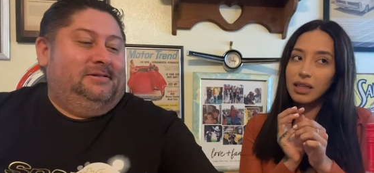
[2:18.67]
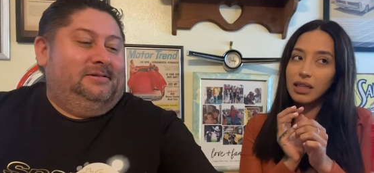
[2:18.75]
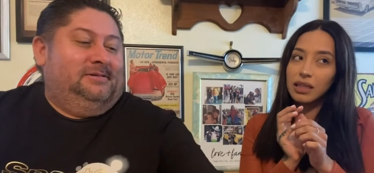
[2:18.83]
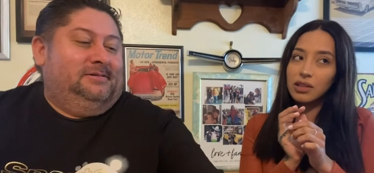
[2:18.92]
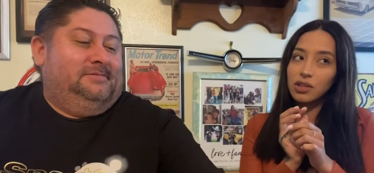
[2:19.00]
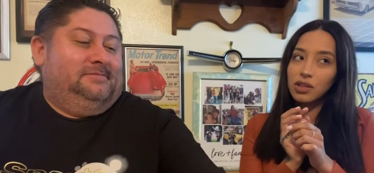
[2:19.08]

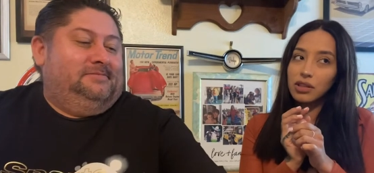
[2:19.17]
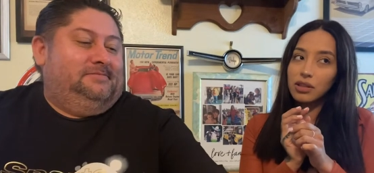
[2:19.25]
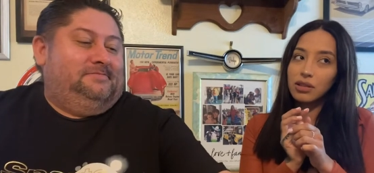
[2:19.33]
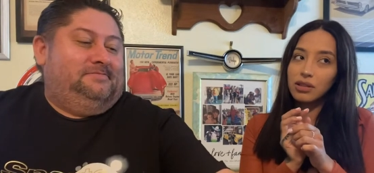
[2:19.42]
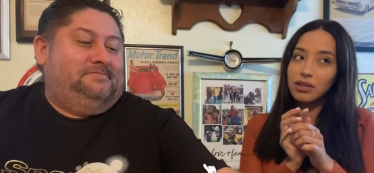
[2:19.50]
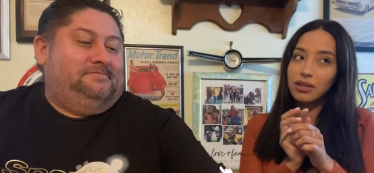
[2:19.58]
Speaker 1: It's just
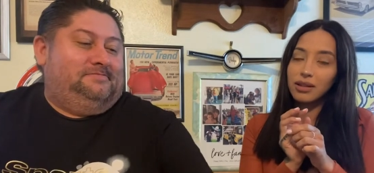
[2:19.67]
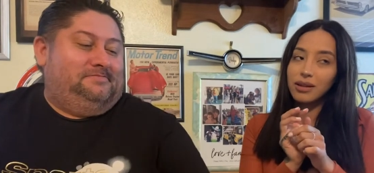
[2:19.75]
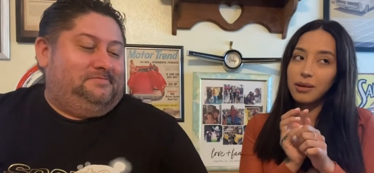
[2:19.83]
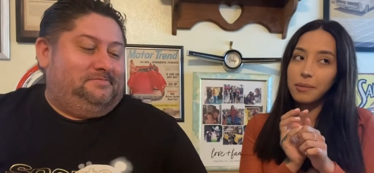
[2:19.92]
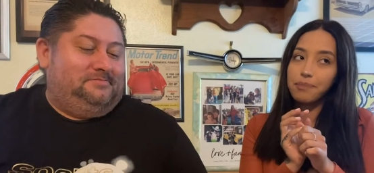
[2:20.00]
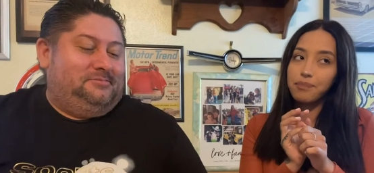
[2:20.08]

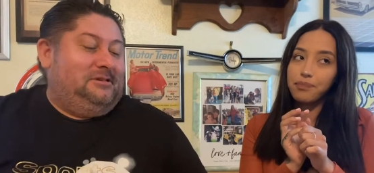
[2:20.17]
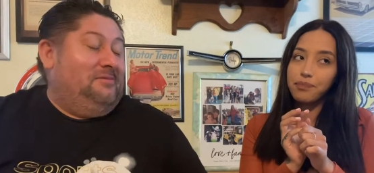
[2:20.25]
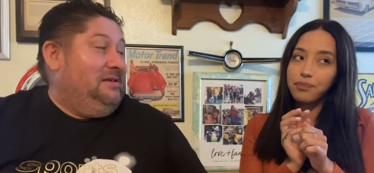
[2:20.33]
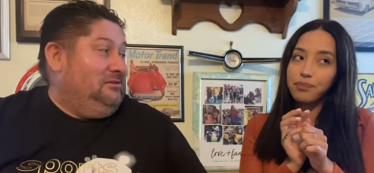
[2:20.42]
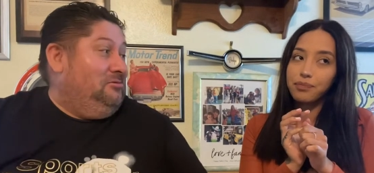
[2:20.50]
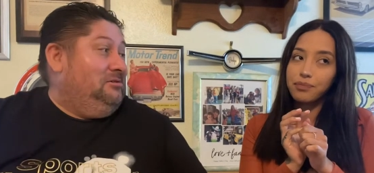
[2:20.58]
sabe
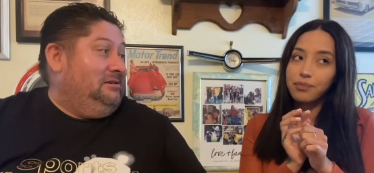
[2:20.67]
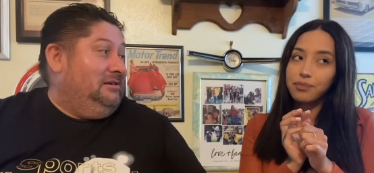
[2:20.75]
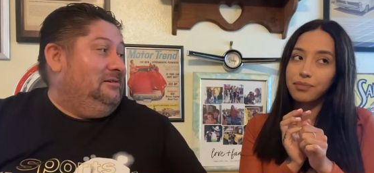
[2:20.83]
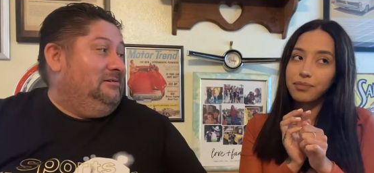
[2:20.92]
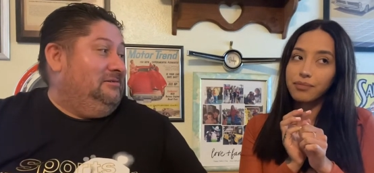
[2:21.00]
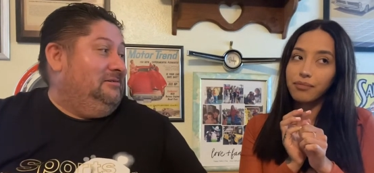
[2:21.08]
a dulce,
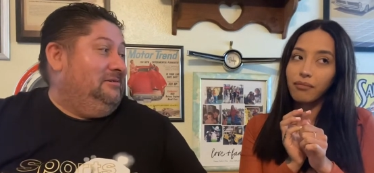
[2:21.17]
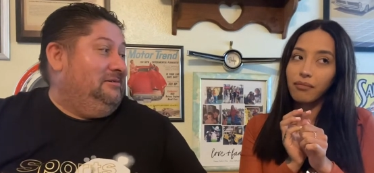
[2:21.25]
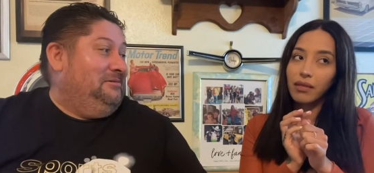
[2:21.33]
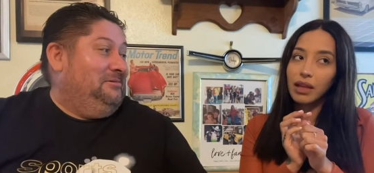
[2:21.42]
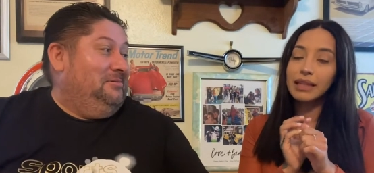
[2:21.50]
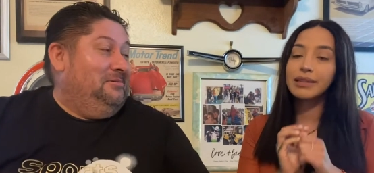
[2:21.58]
huh?
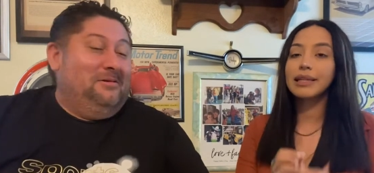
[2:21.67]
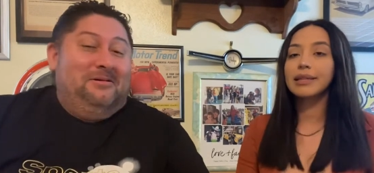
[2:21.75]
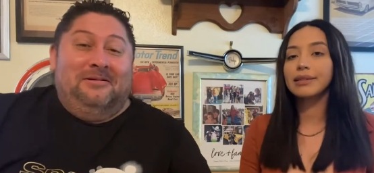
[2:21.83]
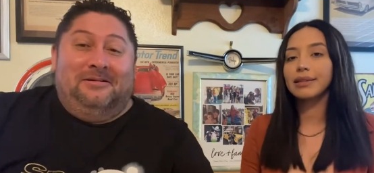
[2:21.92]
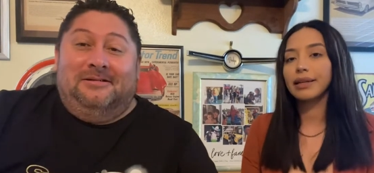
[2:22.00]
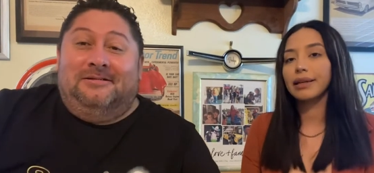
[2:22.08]
It
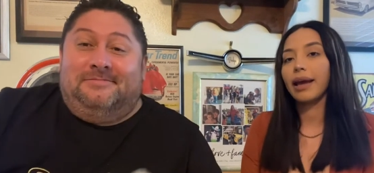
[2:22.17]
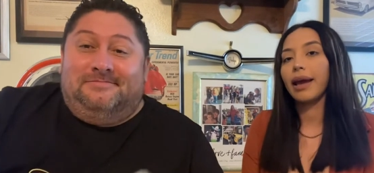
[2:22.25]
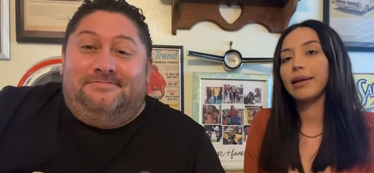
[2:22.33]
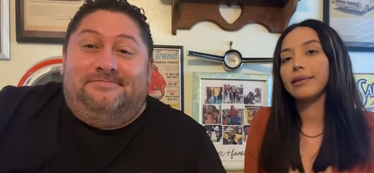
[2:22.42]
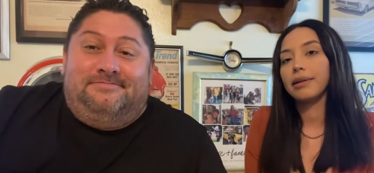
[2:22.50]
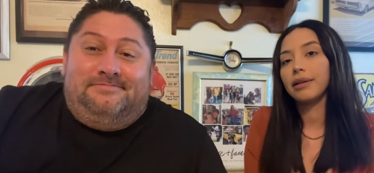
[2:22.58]
tastes like
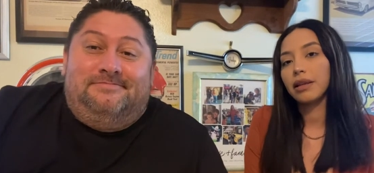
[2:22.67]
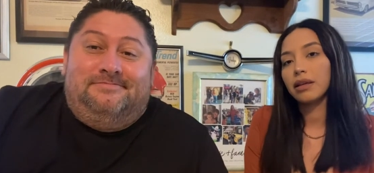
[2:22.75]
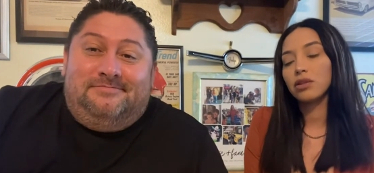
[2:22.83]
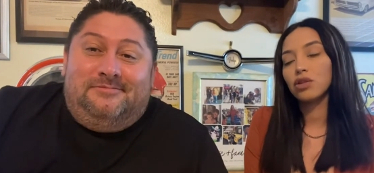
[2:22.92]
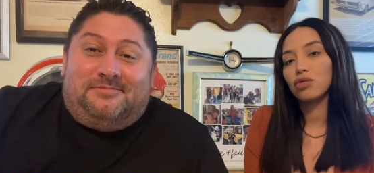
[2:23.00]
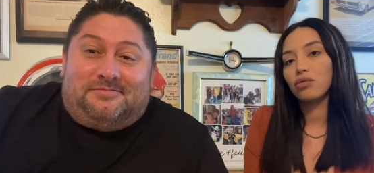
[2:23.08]
candy, like
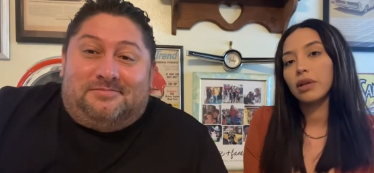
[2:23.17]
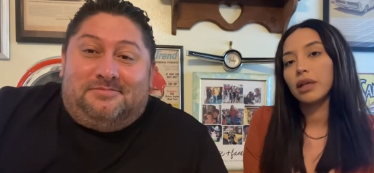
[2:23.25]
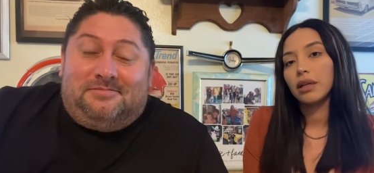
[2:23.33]
sweet.